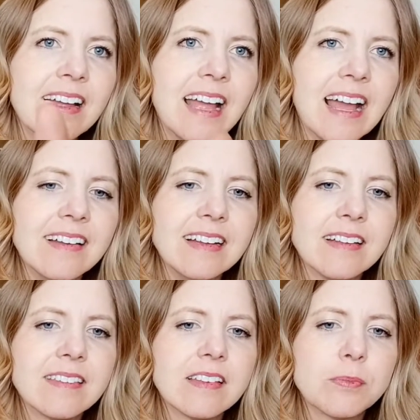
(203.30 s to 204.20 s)
and he
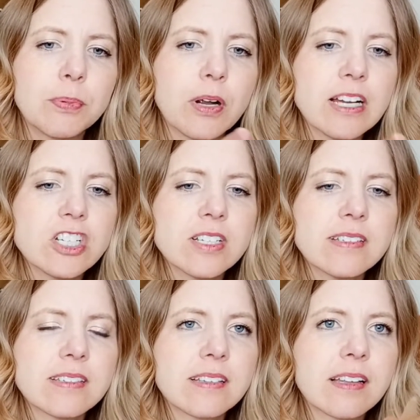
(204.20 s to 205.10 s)
has this
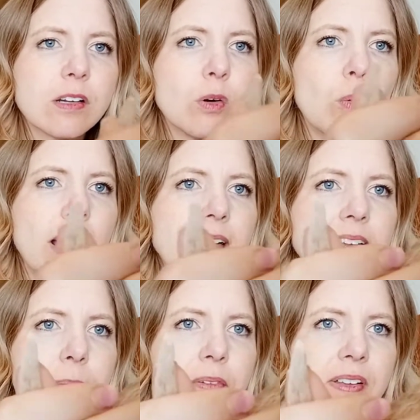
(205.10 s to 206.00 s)
precious little white
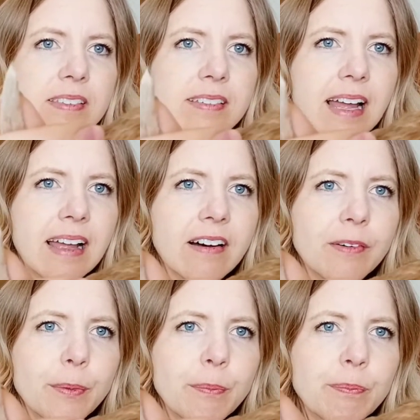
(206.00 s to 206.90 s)
tip of his tail,
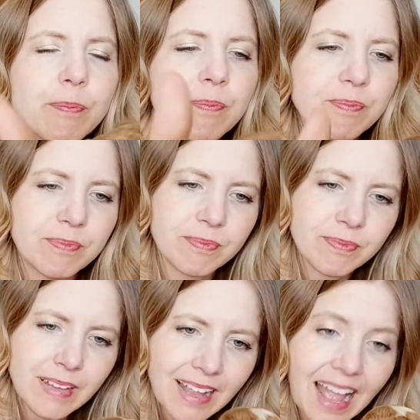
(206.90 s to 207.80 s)

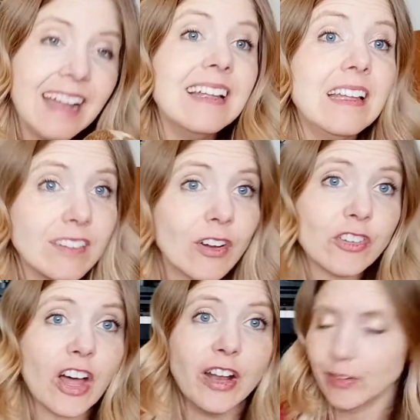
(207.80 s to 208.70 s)
and he's all
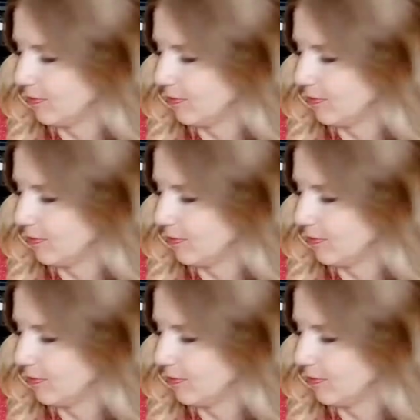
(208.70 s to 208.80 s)
done.